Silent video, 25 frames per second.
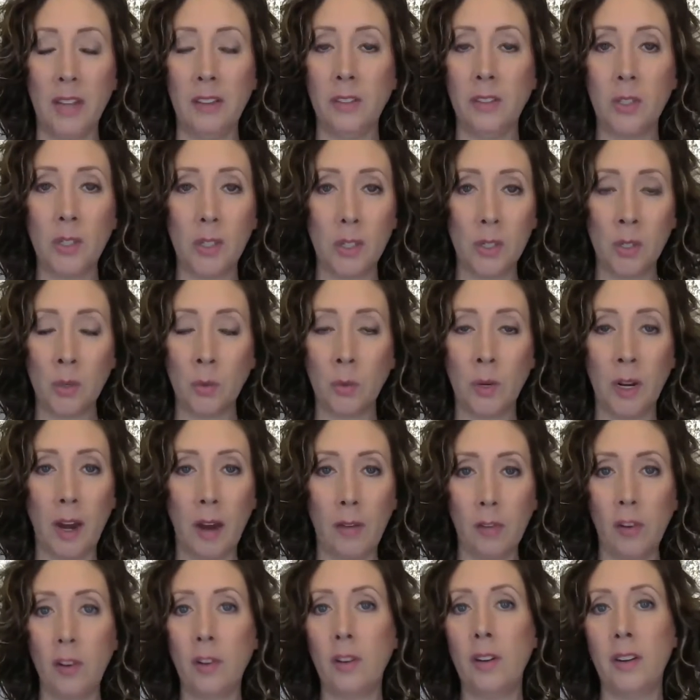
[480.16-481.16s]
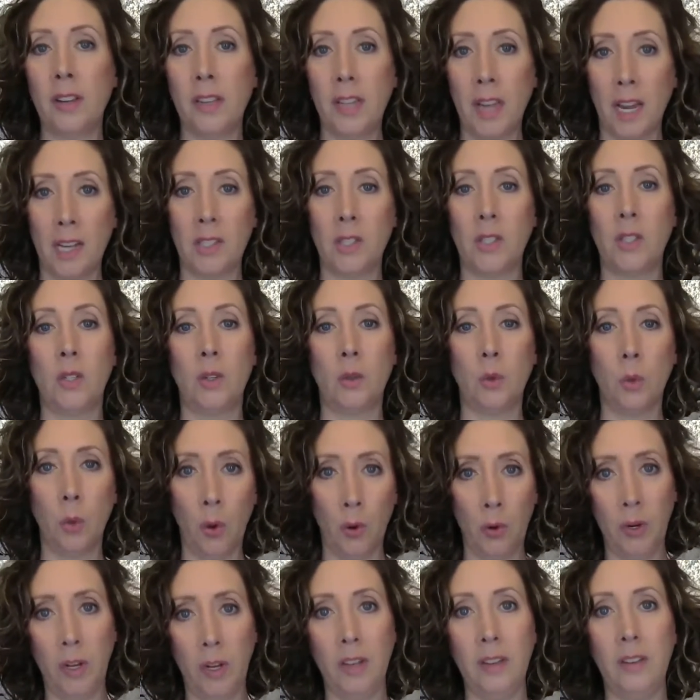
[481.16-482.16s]
sentences or whatever, yes, you
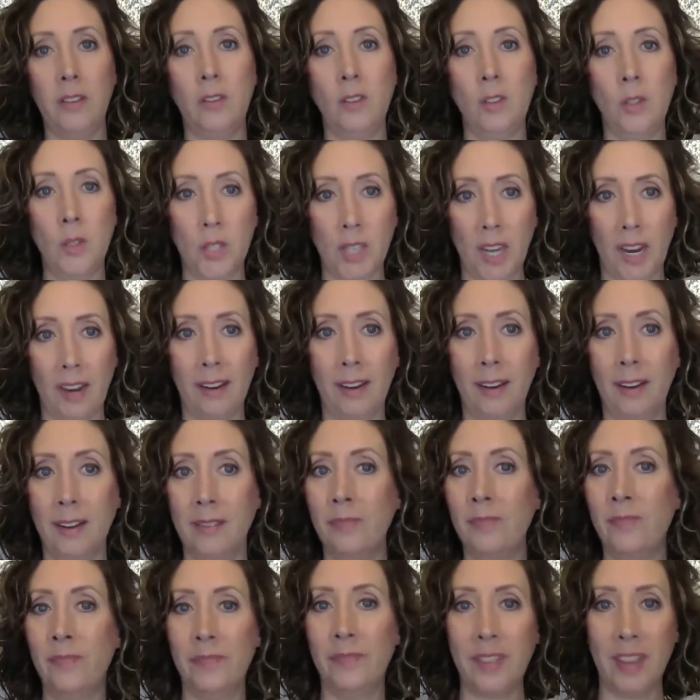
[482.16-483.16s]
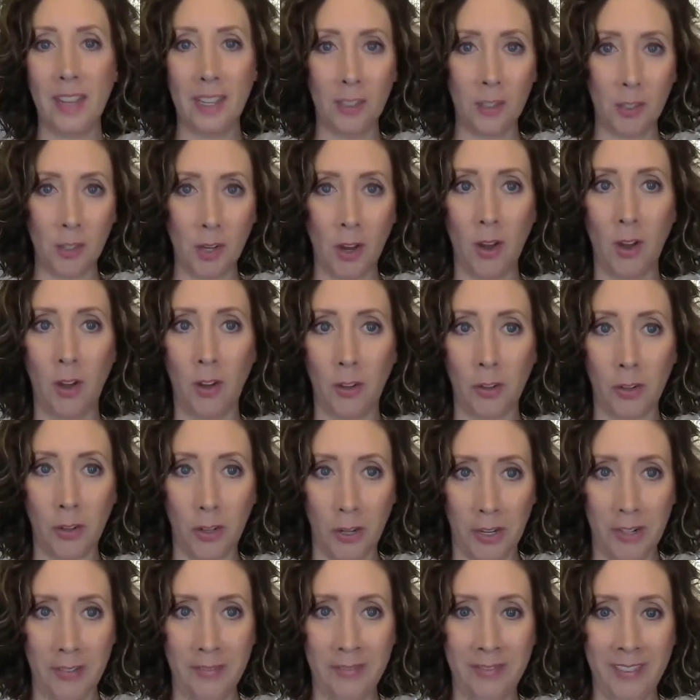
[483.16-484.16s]
quote it, you cite it, it's all
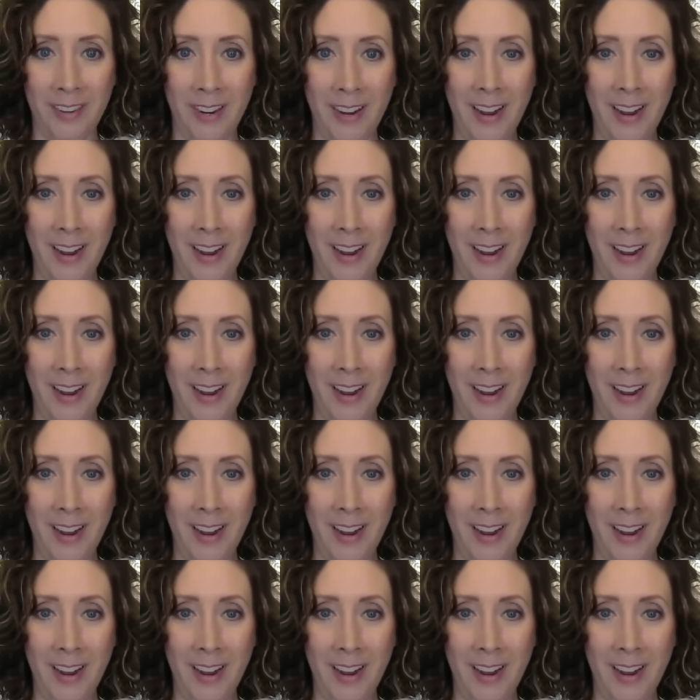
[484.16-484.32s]
good.